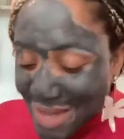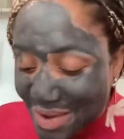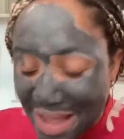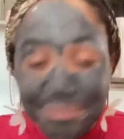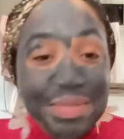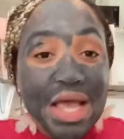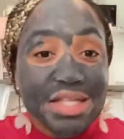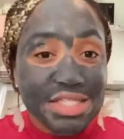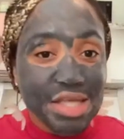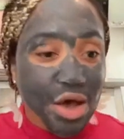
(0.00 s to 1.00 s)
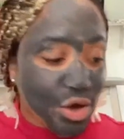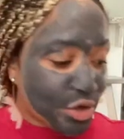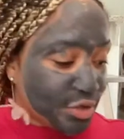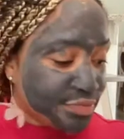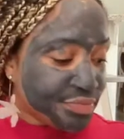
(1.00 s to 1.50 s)
Okay,
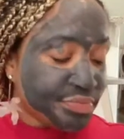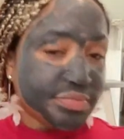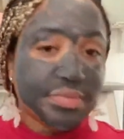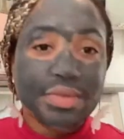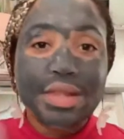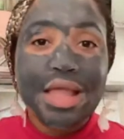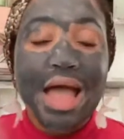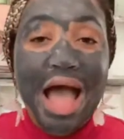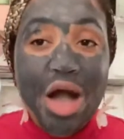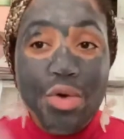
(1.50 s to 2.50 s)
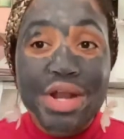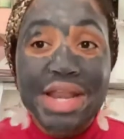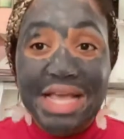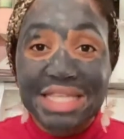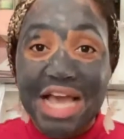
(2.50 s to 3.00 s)
so our
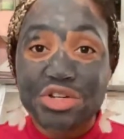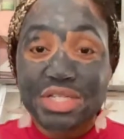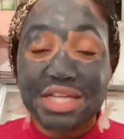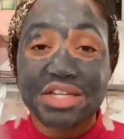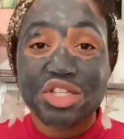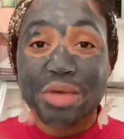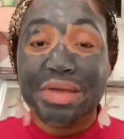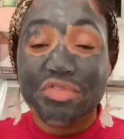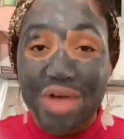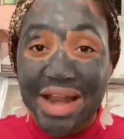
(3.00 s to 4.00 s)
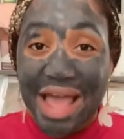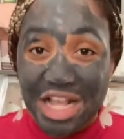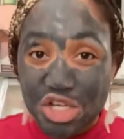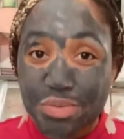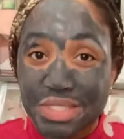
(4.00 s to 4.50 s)
next Hydra session is going to be Friday,
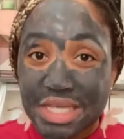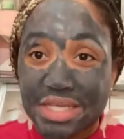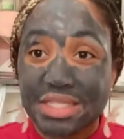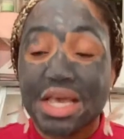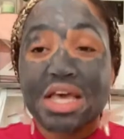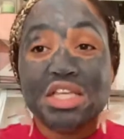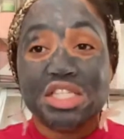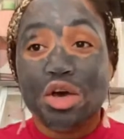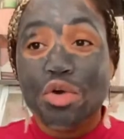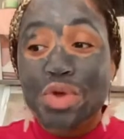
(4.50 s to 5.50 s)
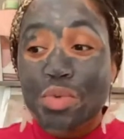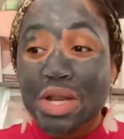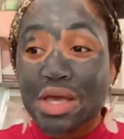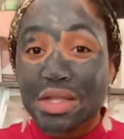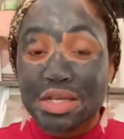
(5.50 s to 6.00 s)
October 6th. So we want
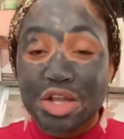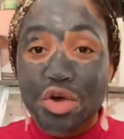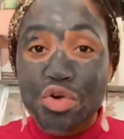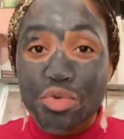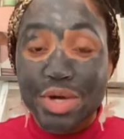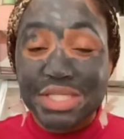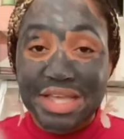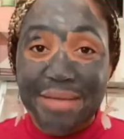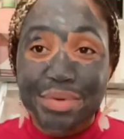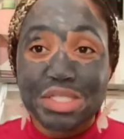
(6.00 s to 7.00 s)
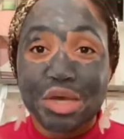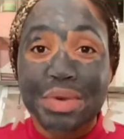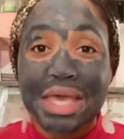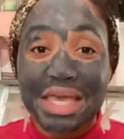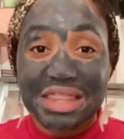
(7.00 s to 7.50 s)
to know who wants samples so we
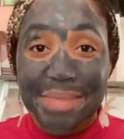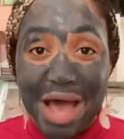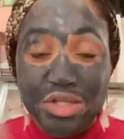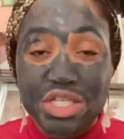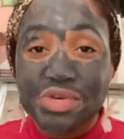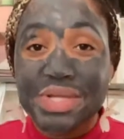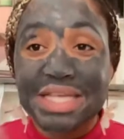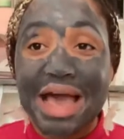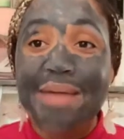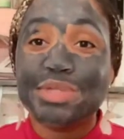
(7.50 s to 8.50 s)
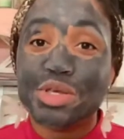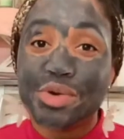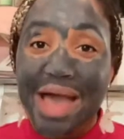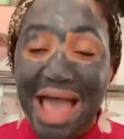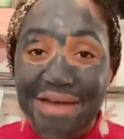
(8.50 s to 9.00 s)
can get them out to you in time. So
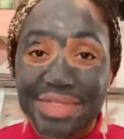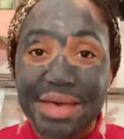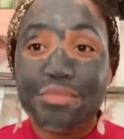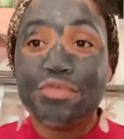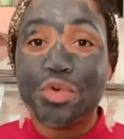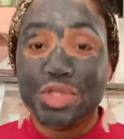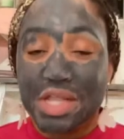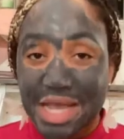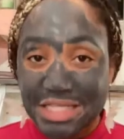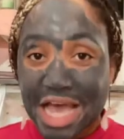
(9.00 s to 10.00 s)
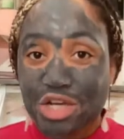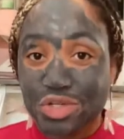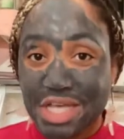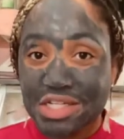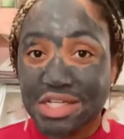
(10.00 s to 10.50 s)
you'll have them for the next Hydra
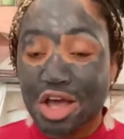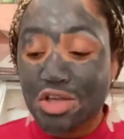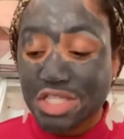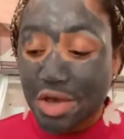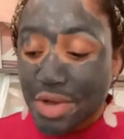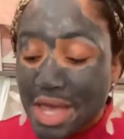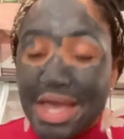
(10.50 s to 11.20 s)
session also.